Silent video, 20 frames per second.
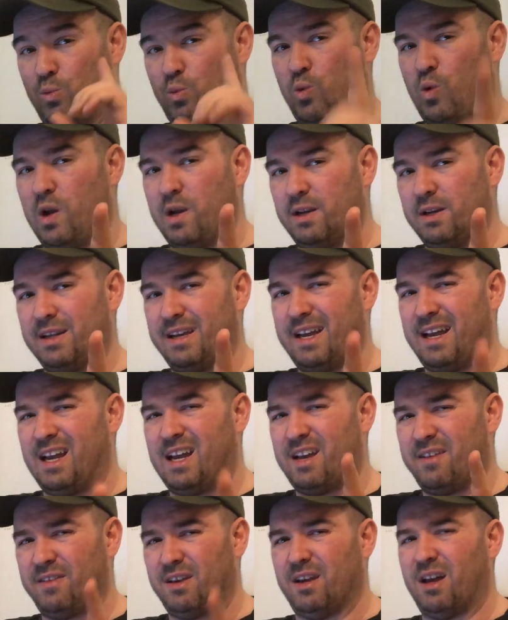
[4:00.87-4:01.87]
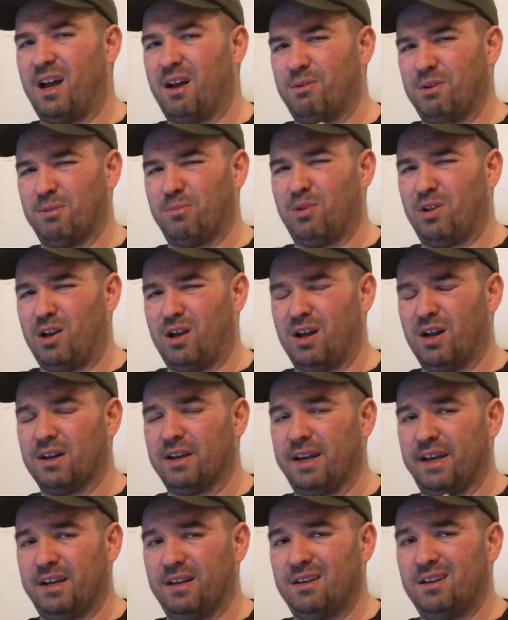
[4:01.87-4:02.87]
one caveat with
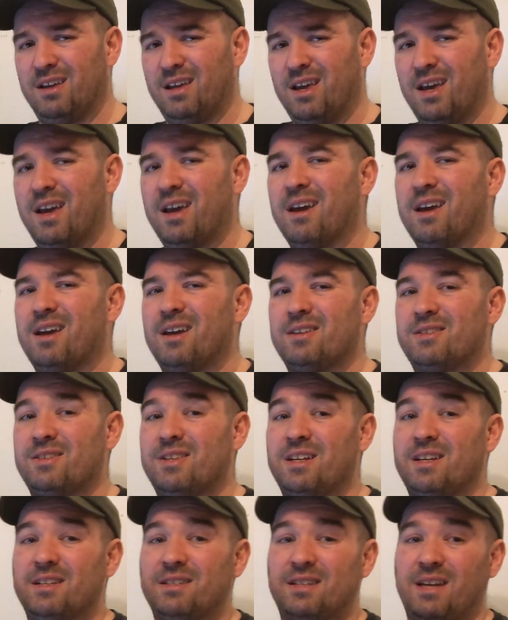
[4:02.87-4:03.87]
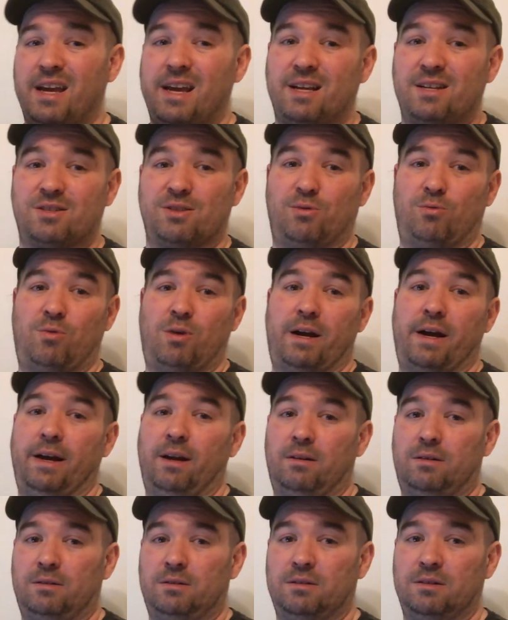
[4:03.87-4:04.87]
blogging is that it takes a
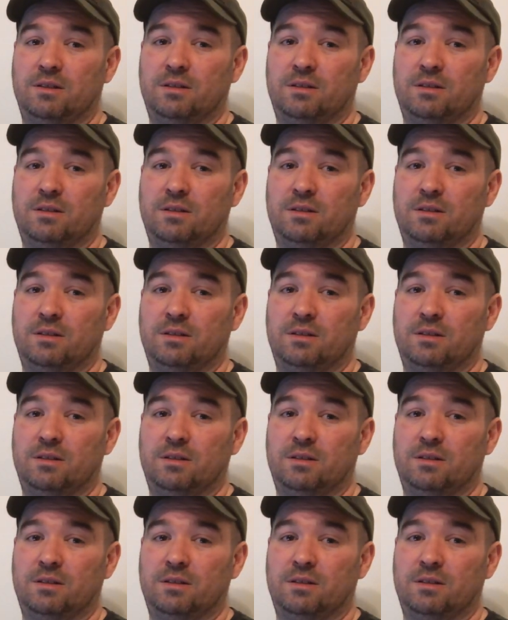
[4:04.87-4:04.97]
while.